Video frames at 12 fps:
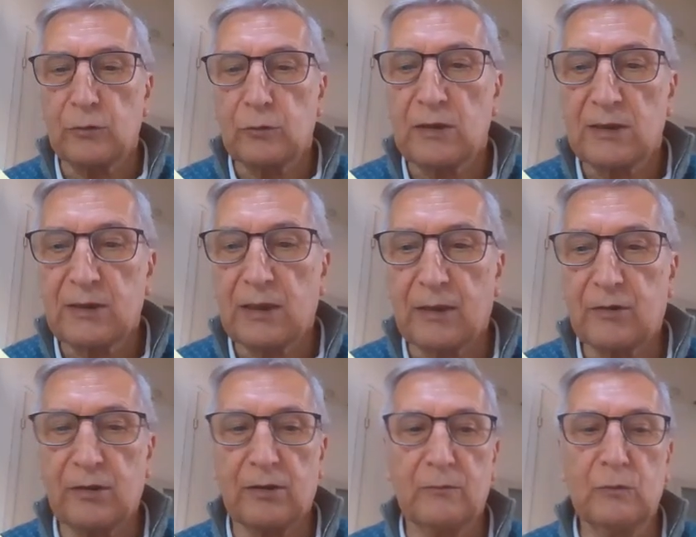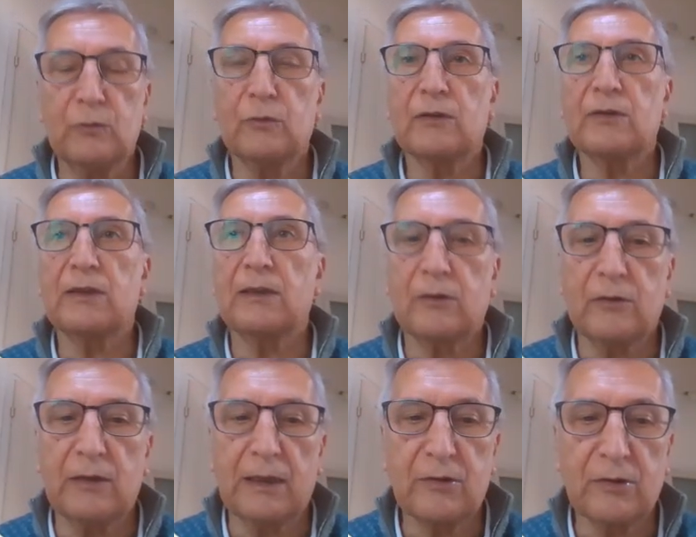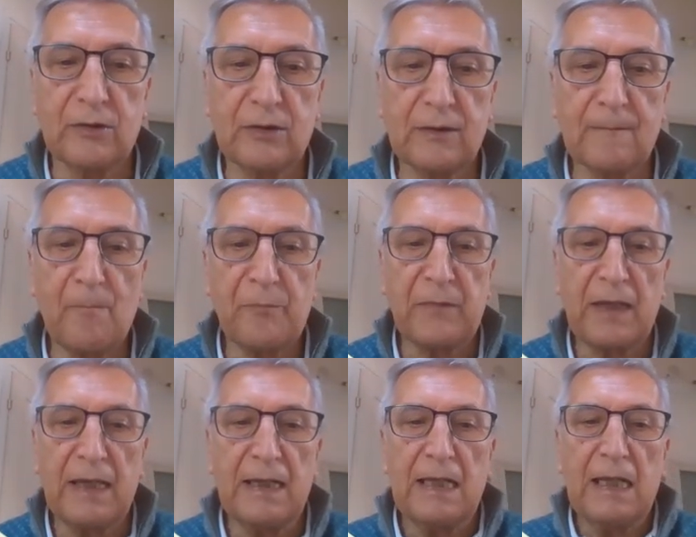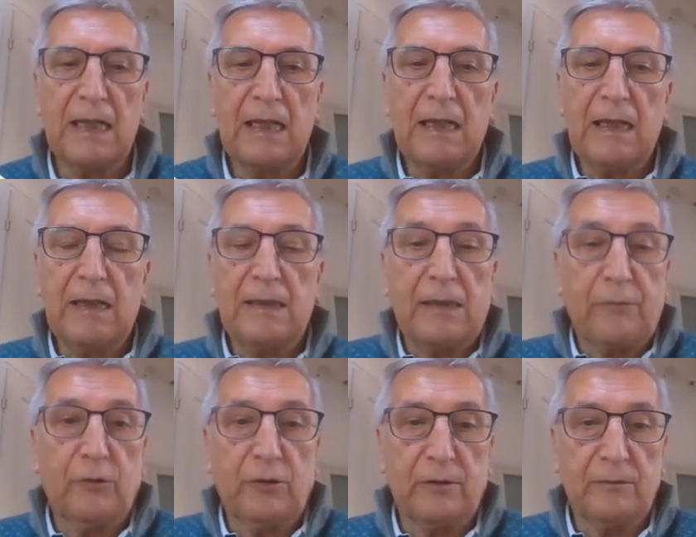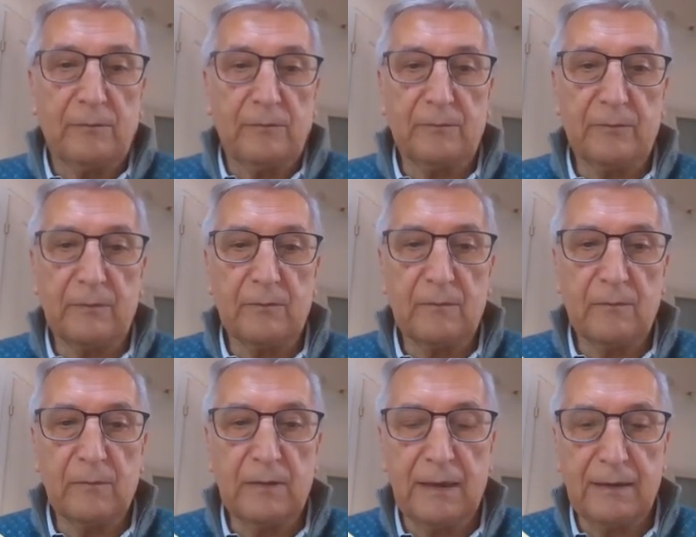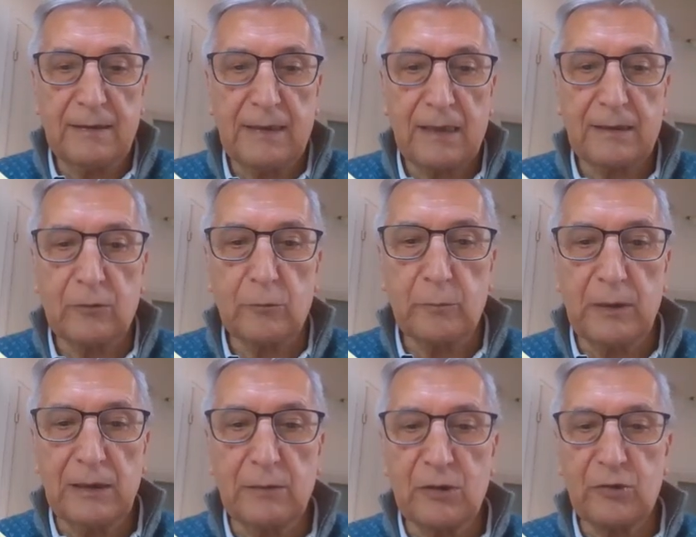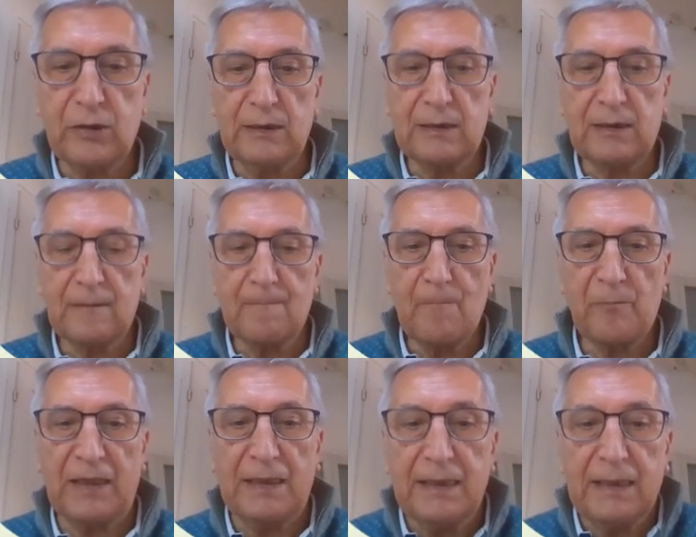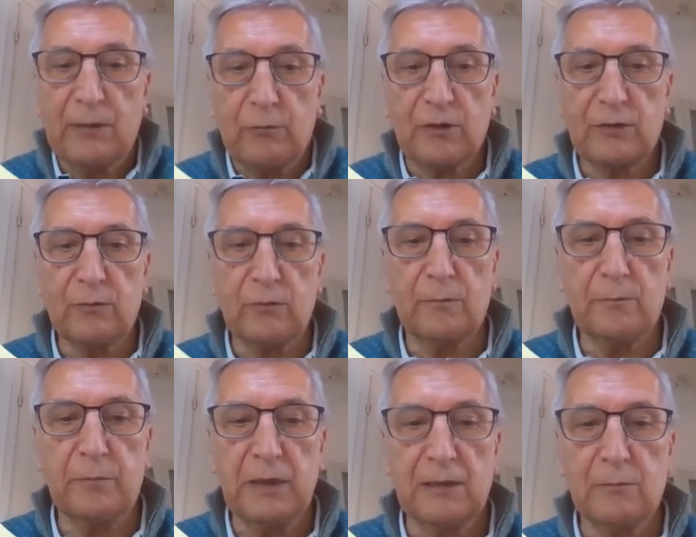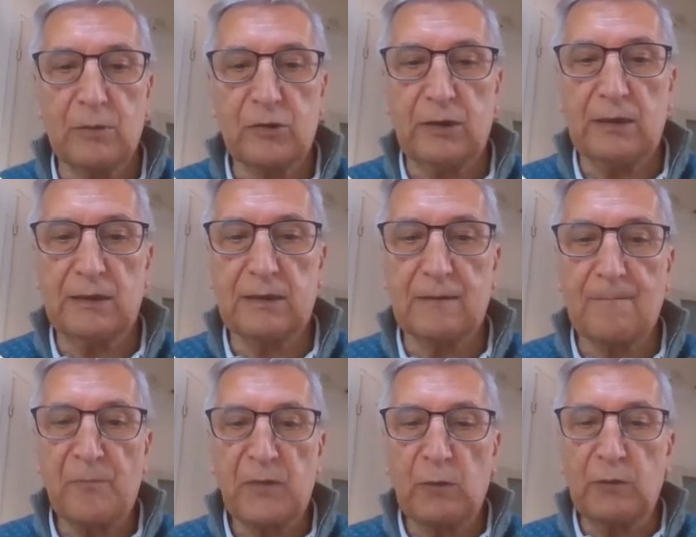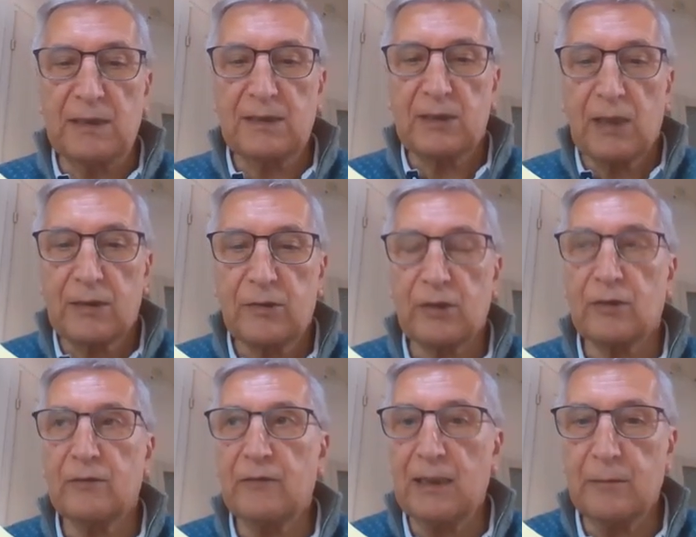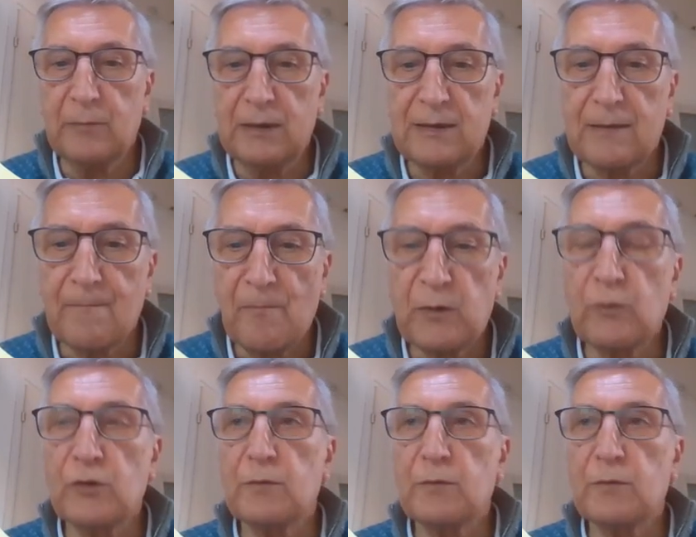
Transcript: to the structure of neurons and connections. Therefore, they started to build machines. The idea was to build machines with a structure of elements whose